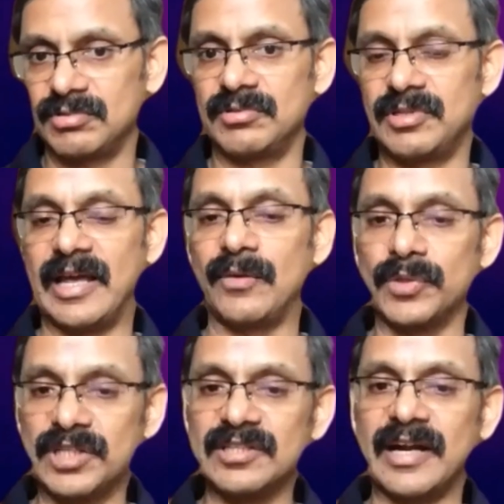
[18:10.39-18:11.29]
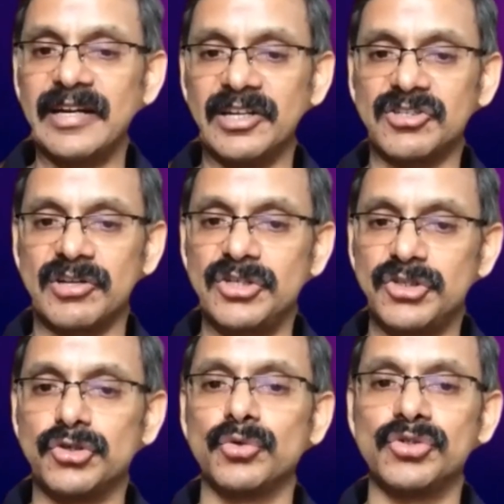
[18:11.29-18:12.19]
Then within that industry,
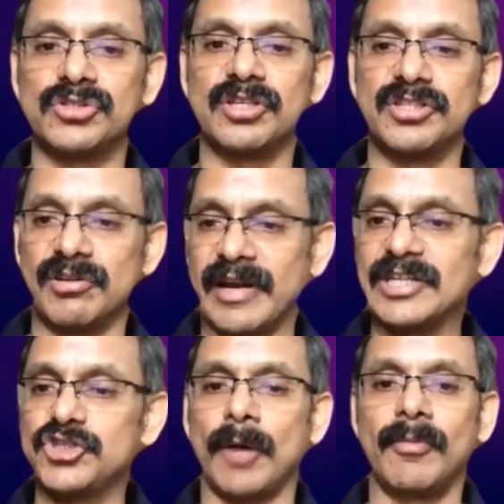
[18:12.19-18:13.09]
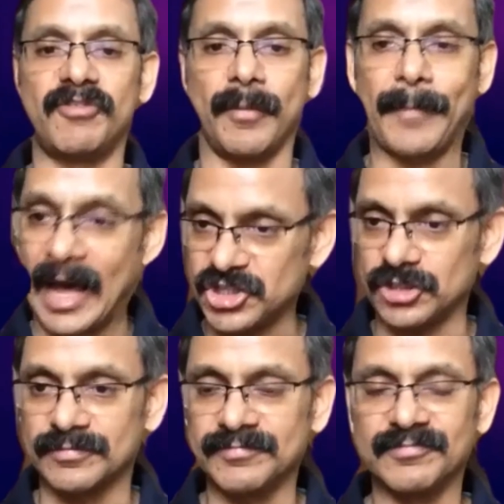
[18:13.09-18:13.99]
choose the right job of your
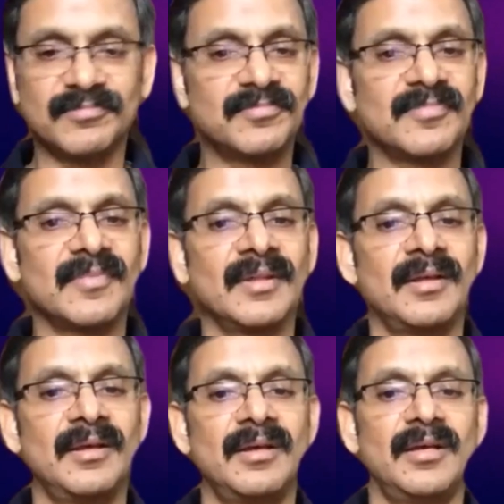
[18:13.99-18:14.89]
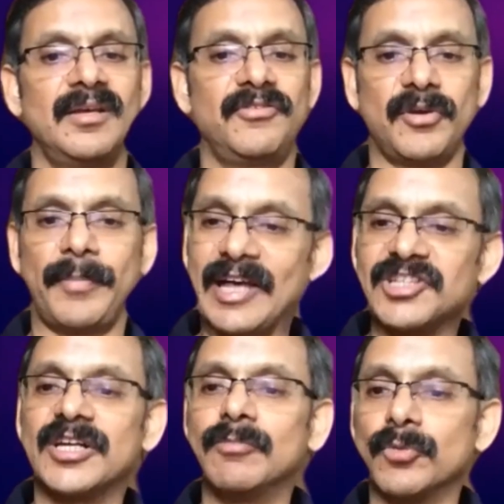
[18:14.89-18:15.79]
passion. If you're
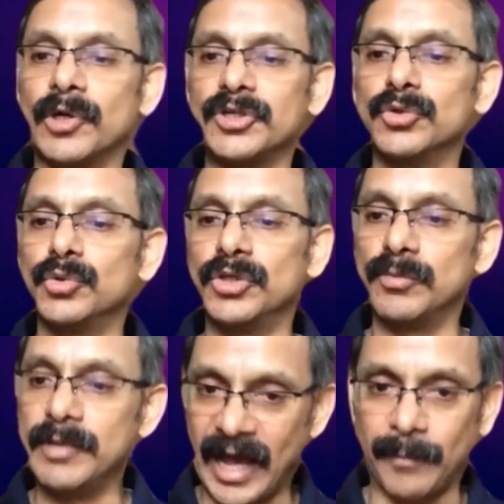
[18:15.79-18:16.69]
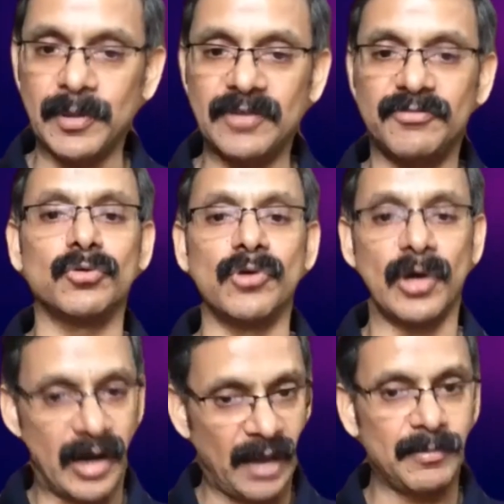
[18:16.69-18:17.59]
passionate about what you do, you'll be happy. If you
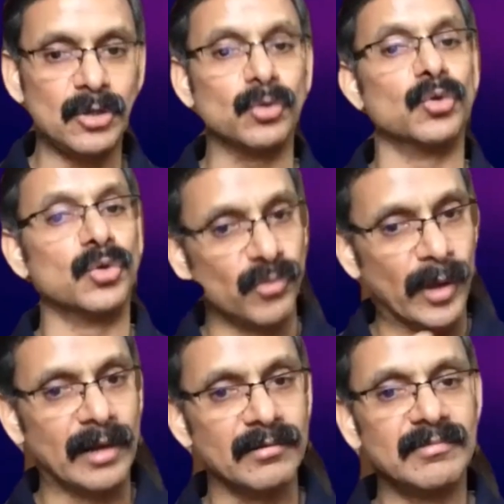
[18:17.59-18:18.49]
are happy, you'll do it well.